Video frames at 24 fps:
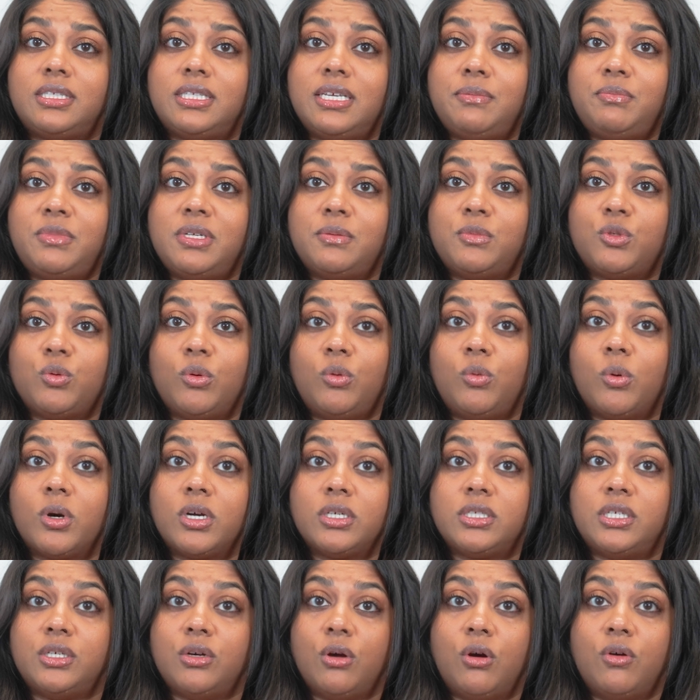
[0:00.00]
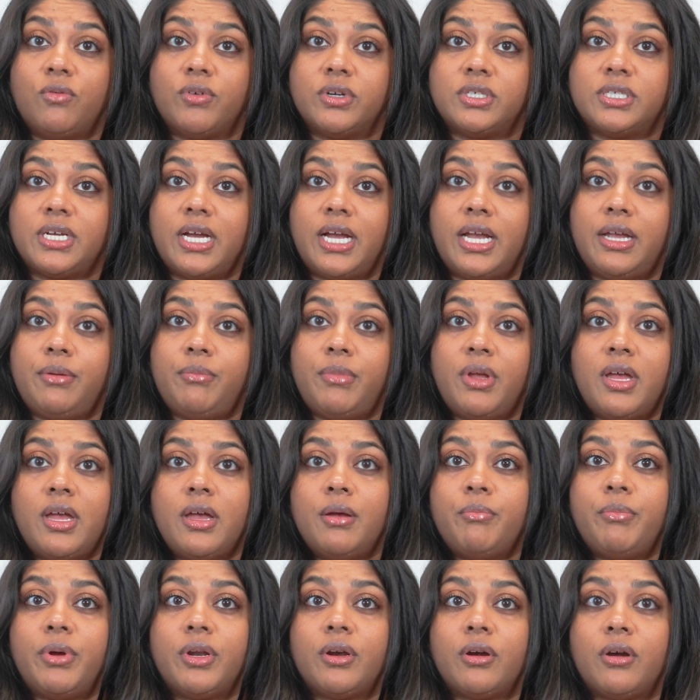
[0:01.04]
the symptoms will worsen over time,
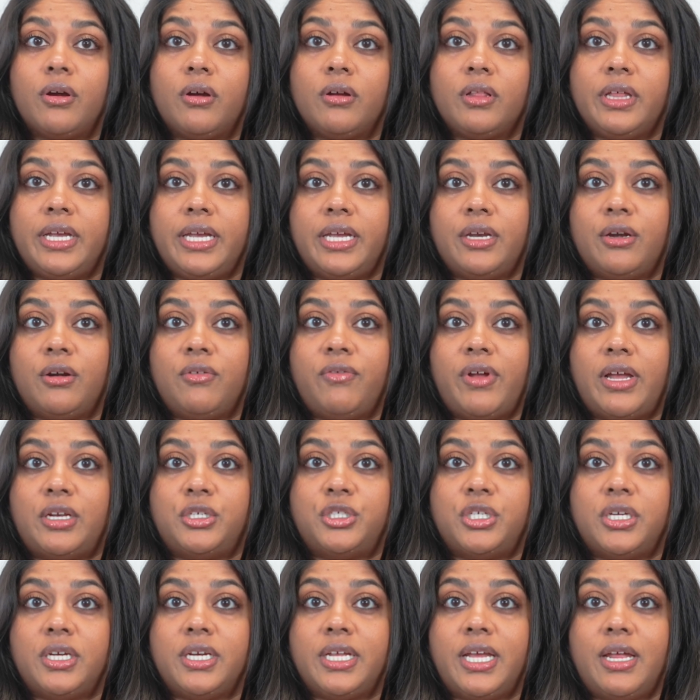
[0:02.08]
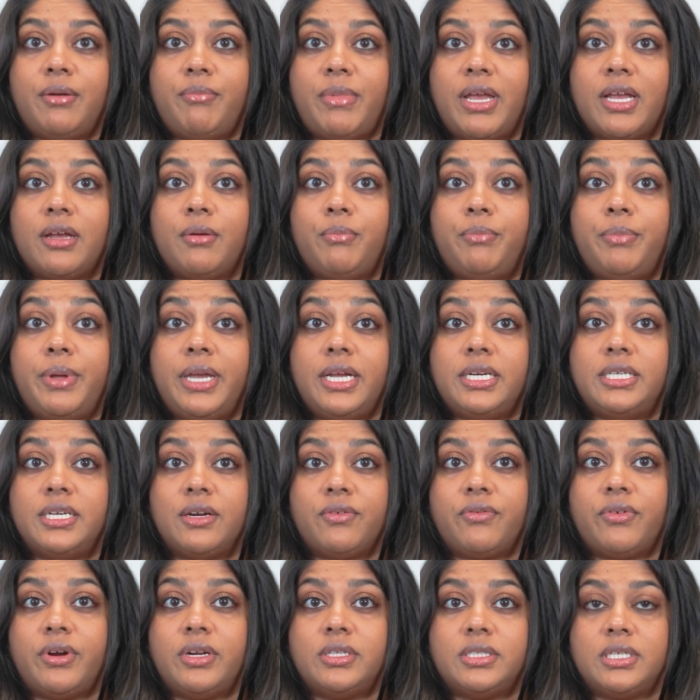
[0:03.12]
but early intervention can make a big
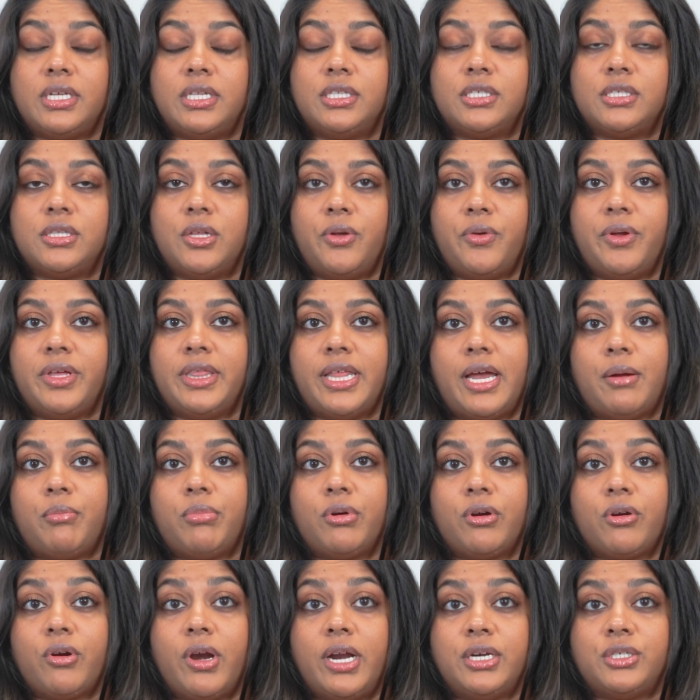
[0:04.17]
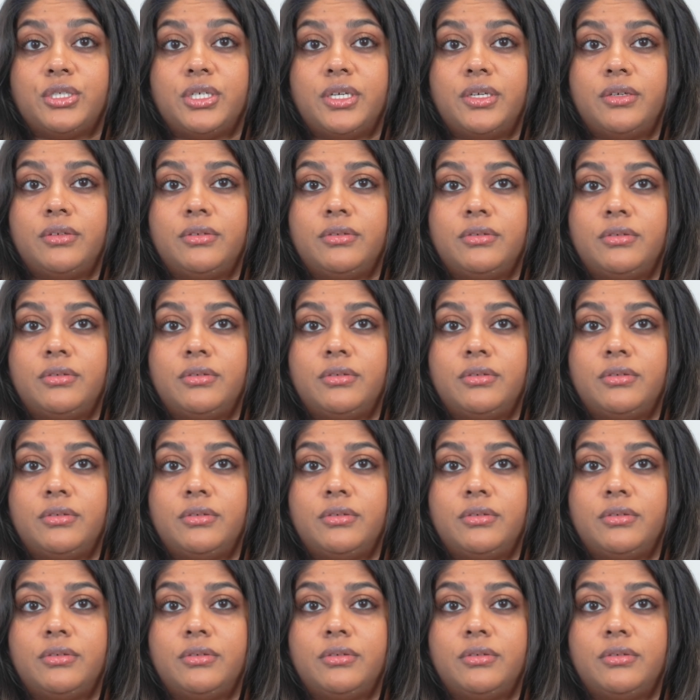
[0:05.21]
difference in slowing that progression.